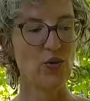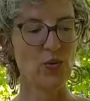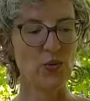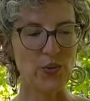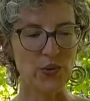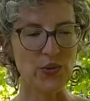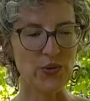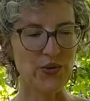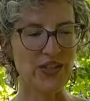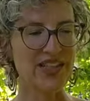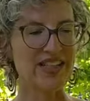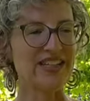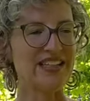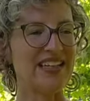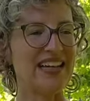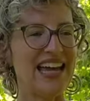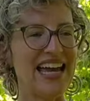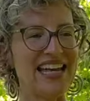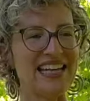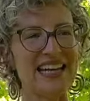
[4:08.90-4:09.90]

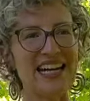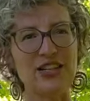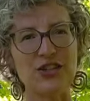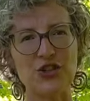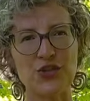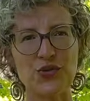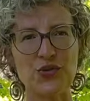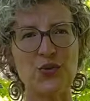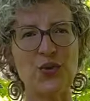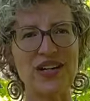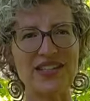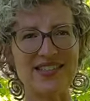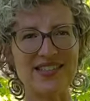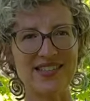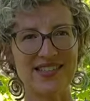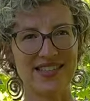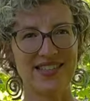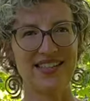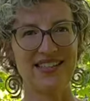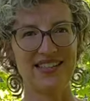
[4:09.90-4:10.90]
rooted and I
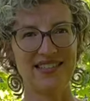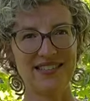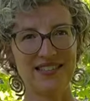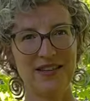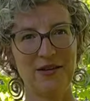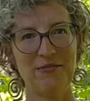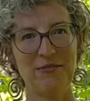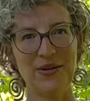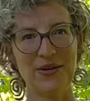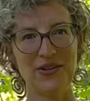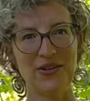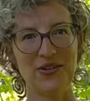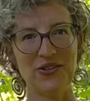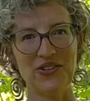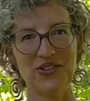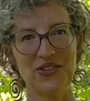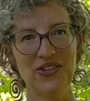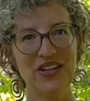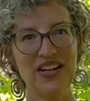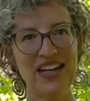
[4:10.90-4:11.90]
trusted the build,
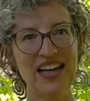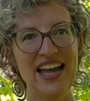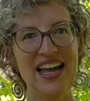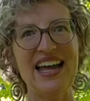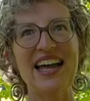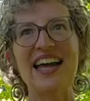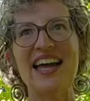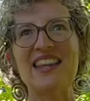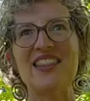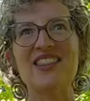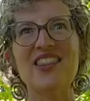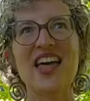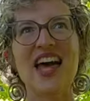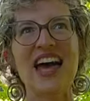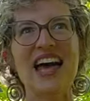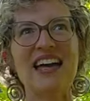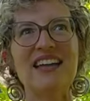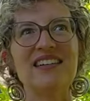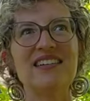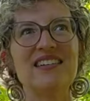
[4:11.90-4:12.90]
and
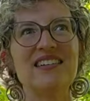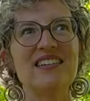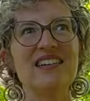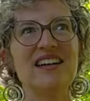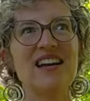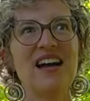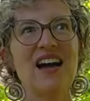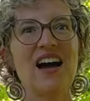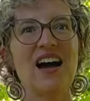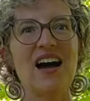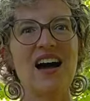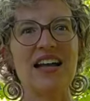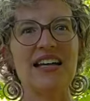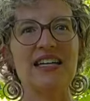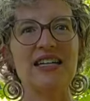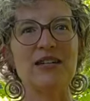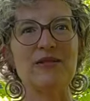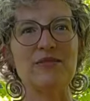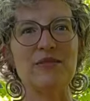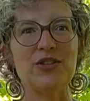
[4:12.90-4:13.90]
that I
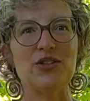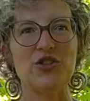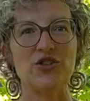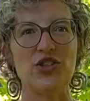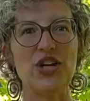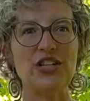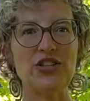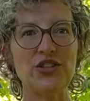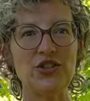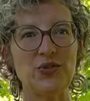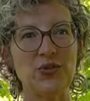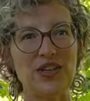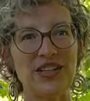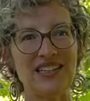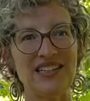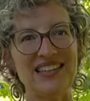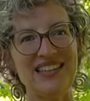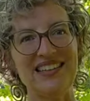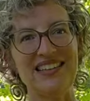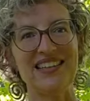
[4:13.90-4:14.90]
am
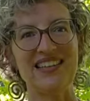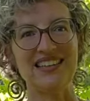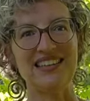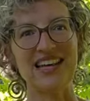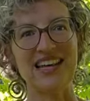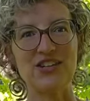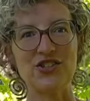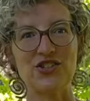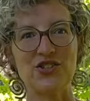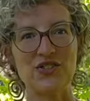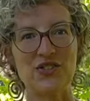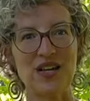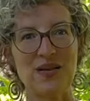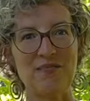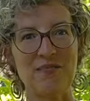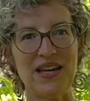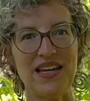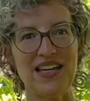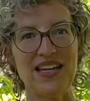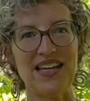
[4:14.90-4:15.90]
genuine in the connections I'm
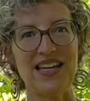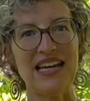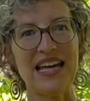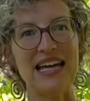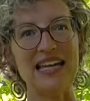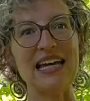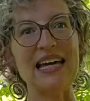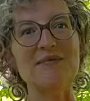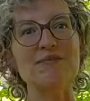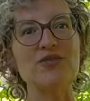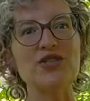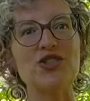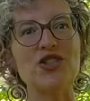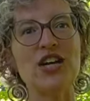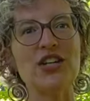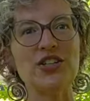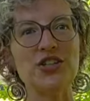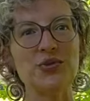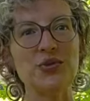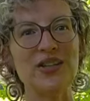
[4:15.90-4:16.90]
making, and I'm
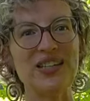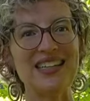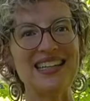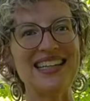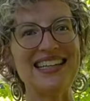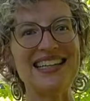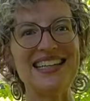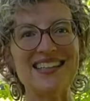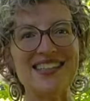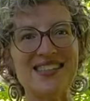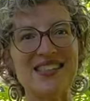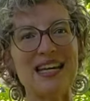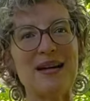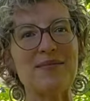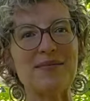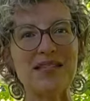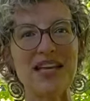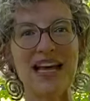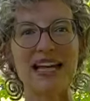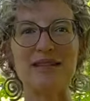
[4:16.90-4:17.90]
genuine in the
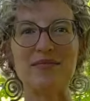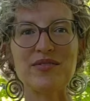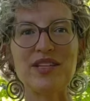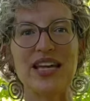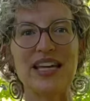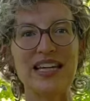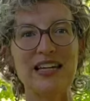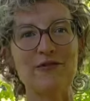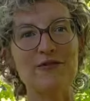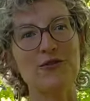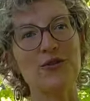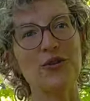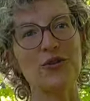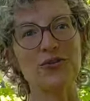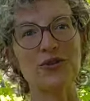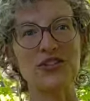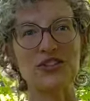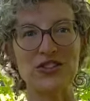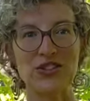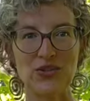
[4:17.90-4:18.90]
steps I am taking
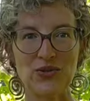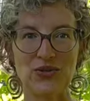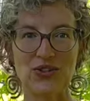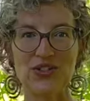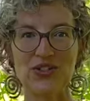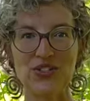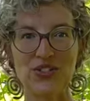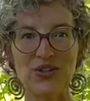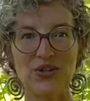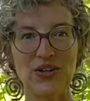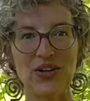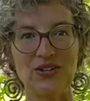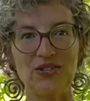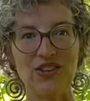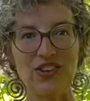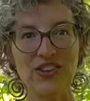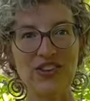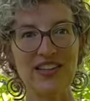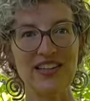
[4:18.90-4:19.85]
forwards towards the growth.